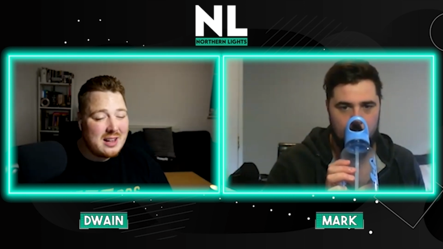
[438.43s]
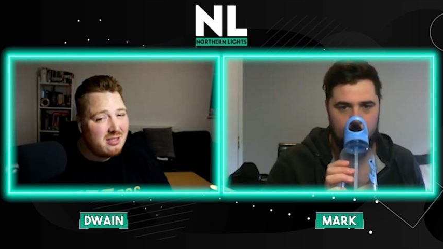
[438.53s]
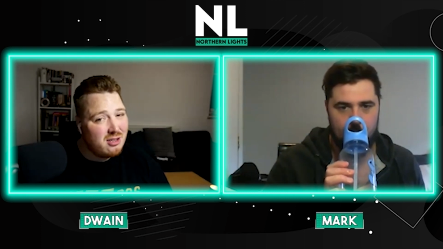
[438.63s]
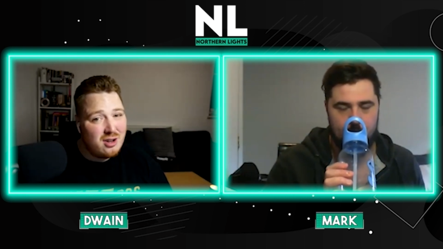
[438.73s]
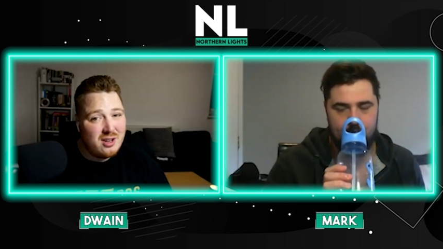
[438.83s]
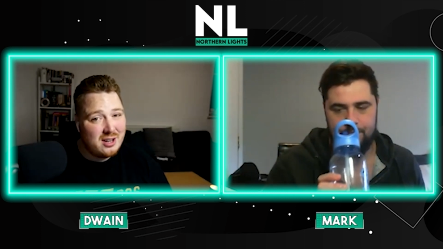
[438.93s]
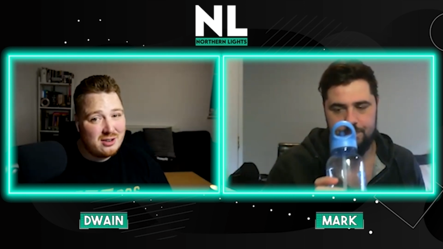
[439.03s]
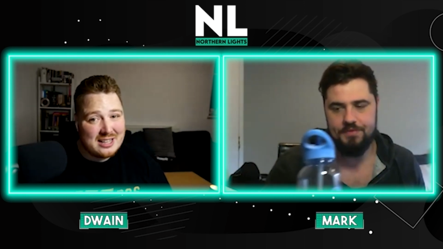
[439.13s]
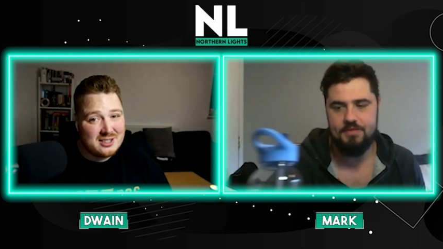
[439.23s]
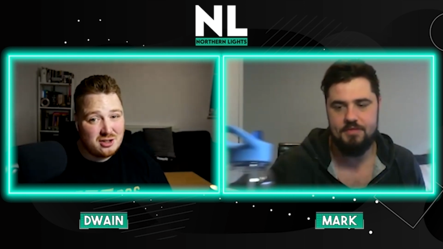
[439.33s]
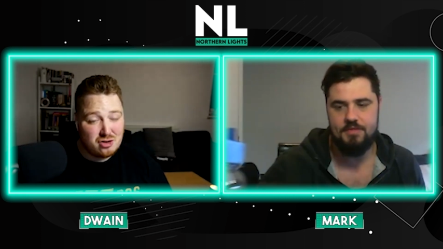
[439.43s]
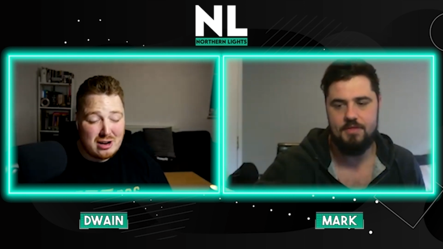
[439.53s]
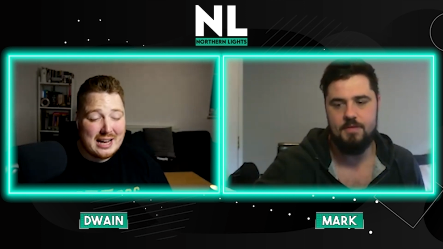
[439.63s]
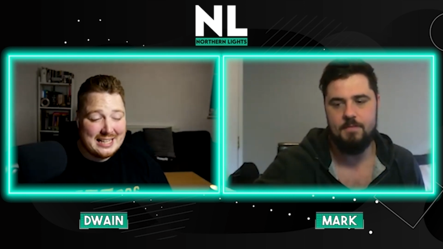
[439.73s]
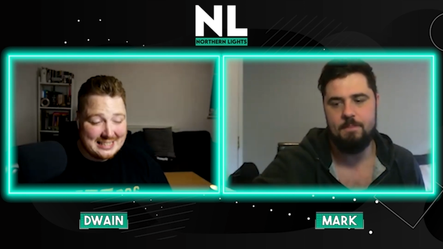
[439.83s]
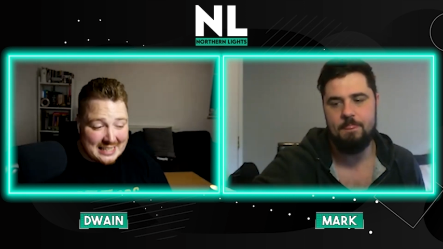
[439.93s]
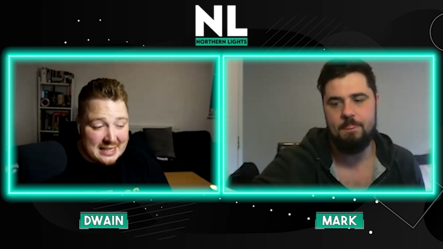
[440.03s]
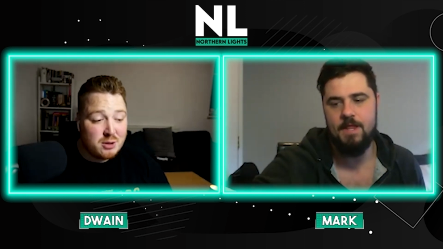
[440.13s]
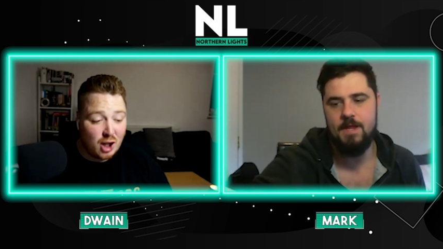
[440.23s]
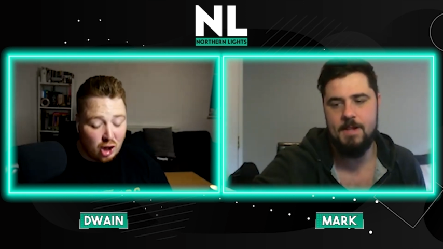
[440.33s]
Speaker 1: 30 unanswered strike. It
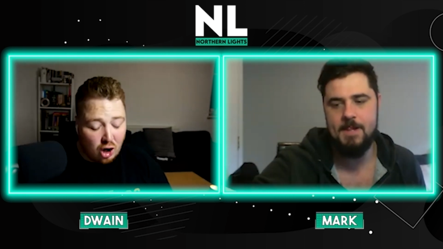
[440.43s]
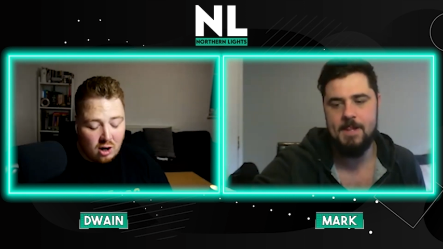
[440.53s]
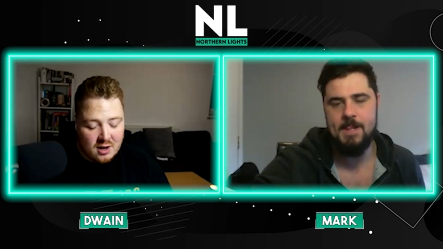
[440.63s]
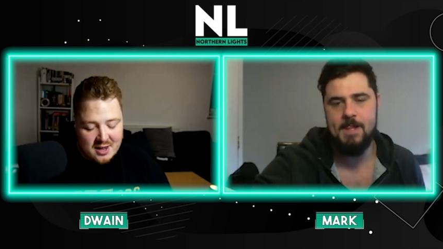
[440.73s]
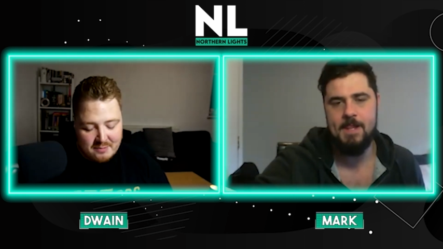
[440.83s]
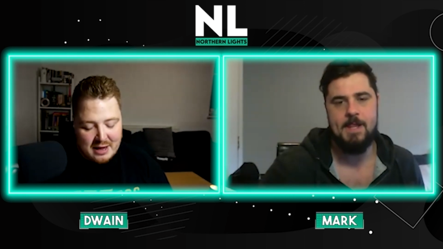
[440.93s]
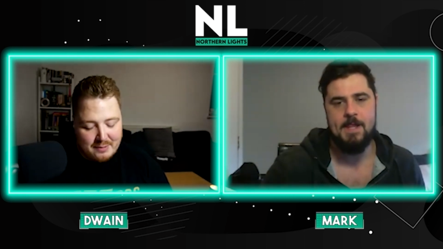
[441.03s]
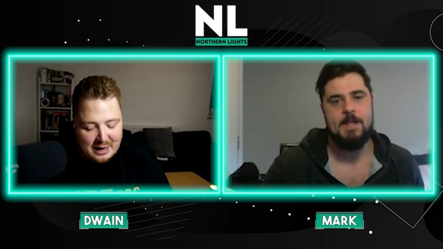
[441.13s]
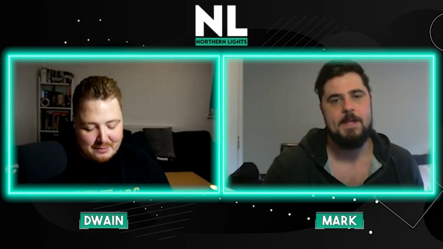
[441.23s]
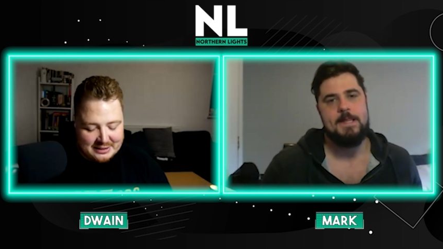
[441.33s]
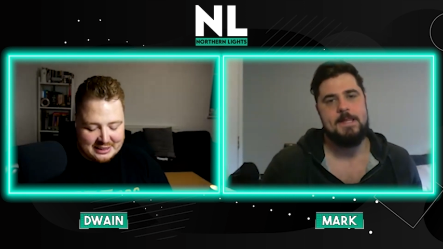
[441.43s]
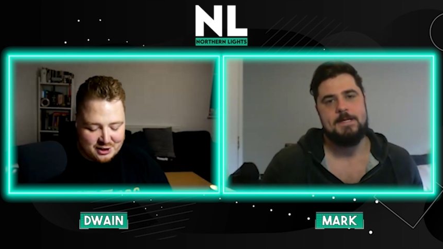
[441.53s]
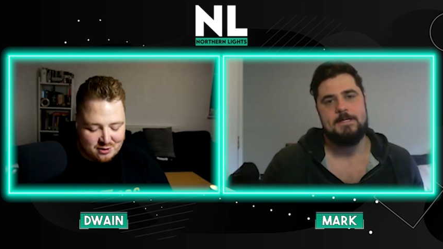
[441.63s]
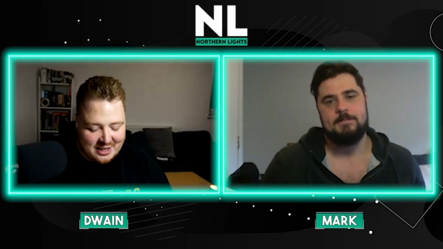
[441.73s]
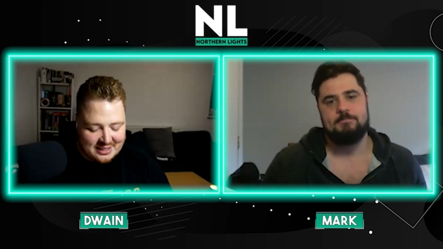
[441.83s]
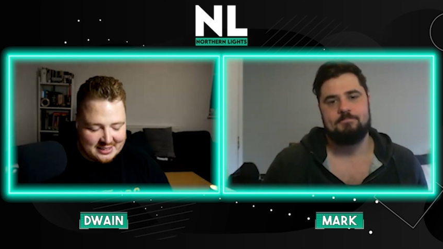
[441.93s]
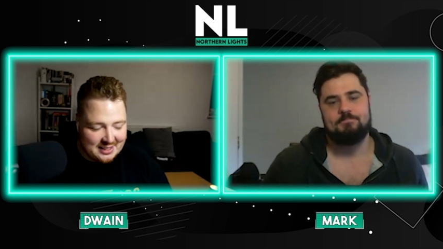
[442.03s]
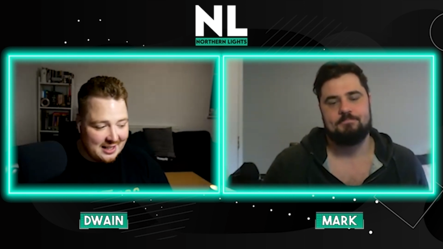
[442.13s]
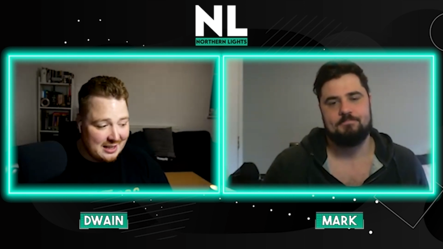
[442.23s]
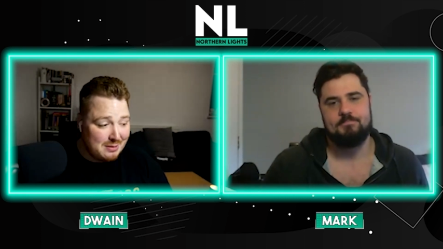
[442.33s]
seemed a lot. Maybe I'm exaggerating
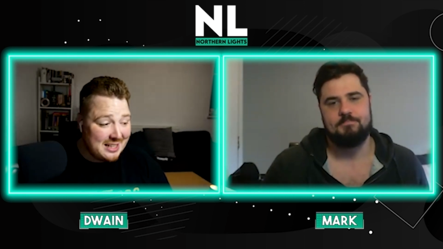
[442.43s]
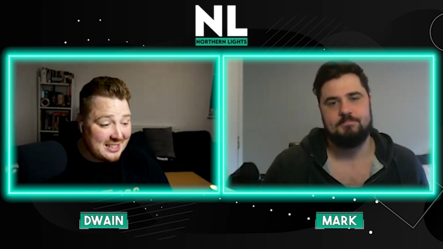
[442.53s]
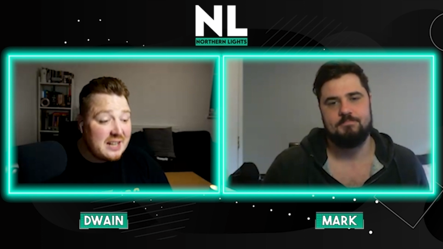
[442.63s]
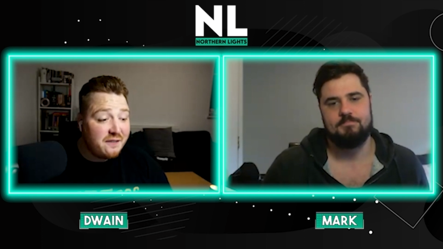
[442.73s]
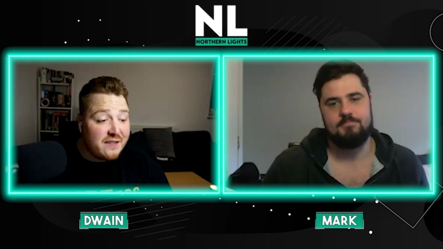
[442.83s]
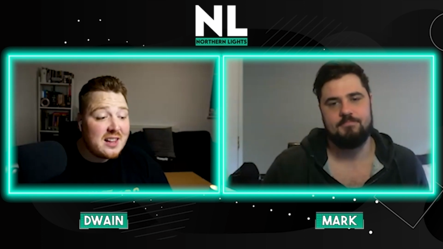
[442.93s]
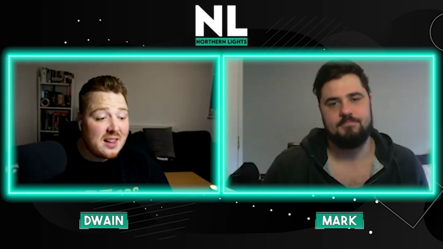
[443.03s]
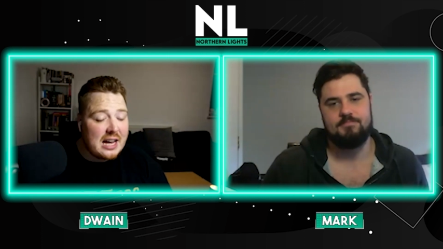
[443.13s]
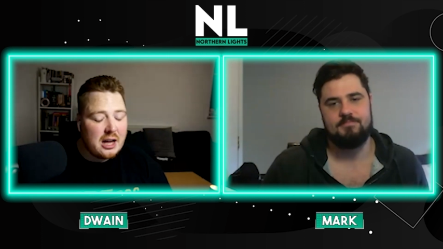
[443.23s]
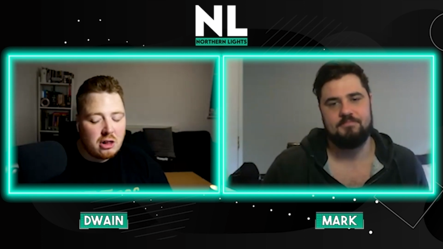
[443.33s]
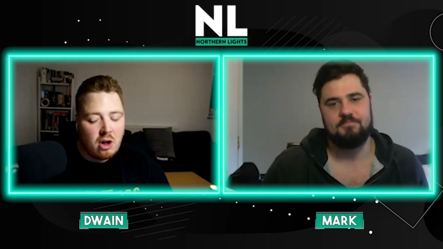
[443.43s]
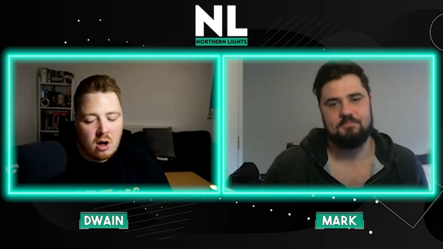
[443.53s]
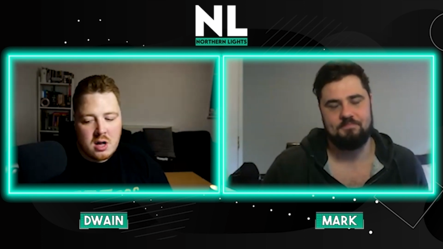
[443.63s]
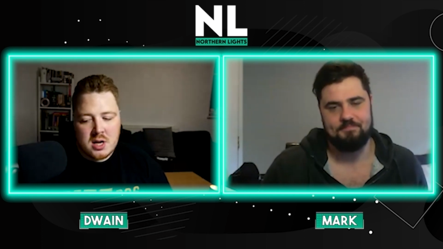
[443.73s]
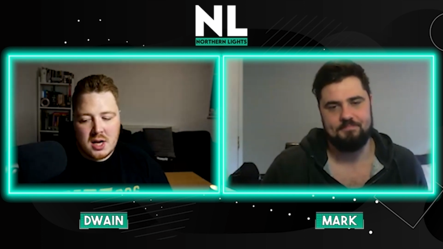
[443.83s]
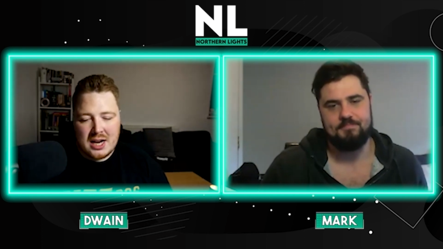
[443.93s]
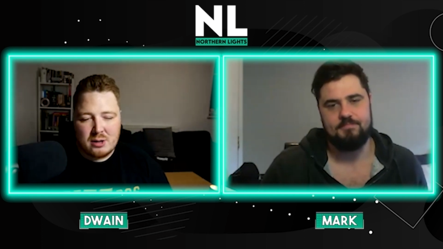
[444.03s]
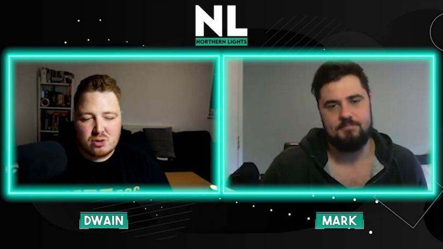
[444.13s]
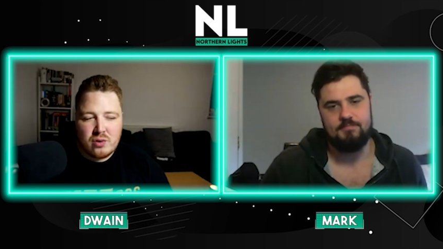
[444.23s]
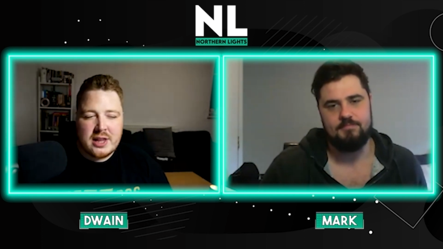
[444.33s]
slightly, but it did feel like a lot, and I was
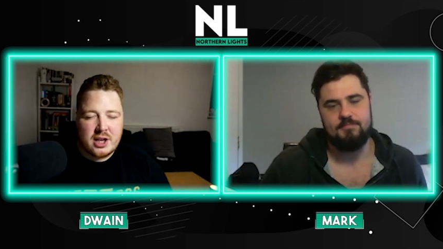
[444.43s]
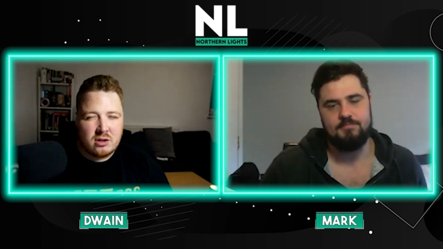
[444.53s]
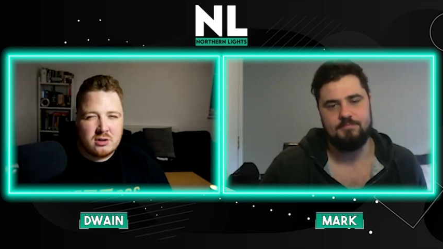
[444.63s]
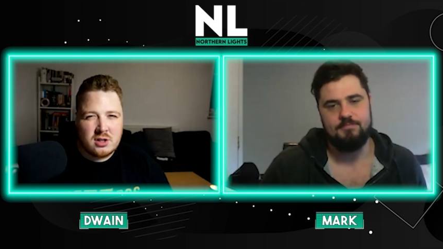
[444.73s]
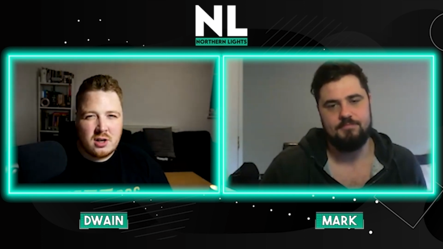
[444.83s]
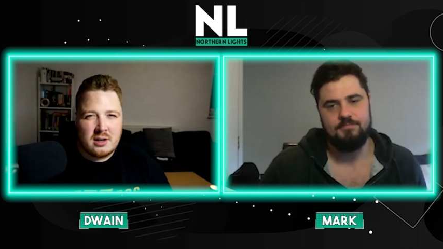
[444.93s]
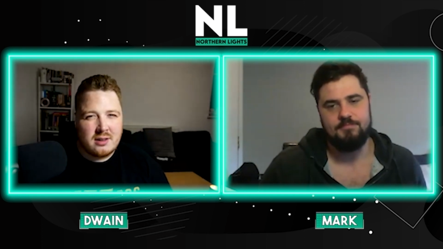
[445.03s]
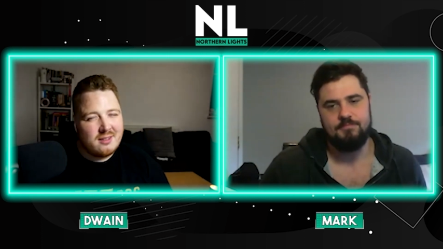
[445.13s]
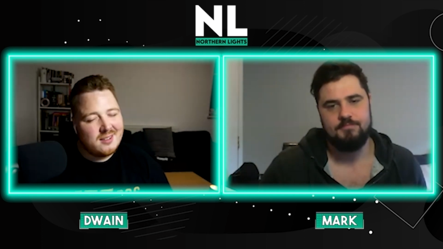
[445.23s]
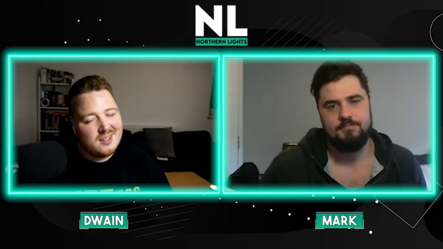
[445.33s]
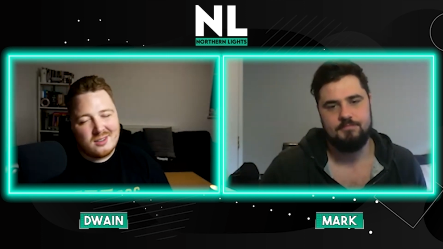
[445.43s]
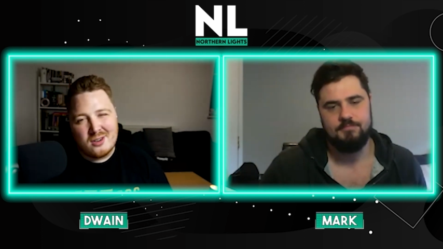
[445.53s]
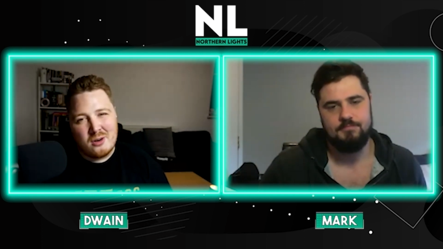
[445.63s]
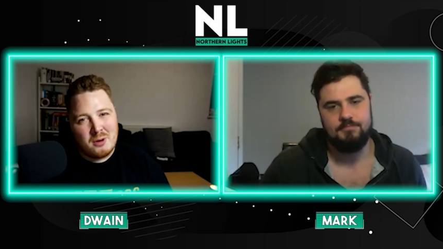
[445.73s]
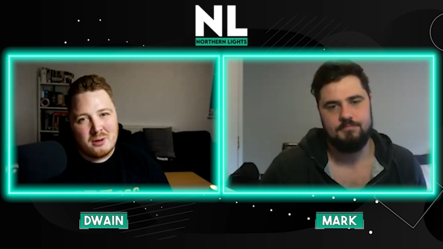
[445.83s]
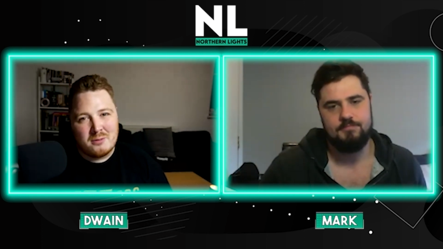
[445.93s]
really concerned. I thought, you know, come on.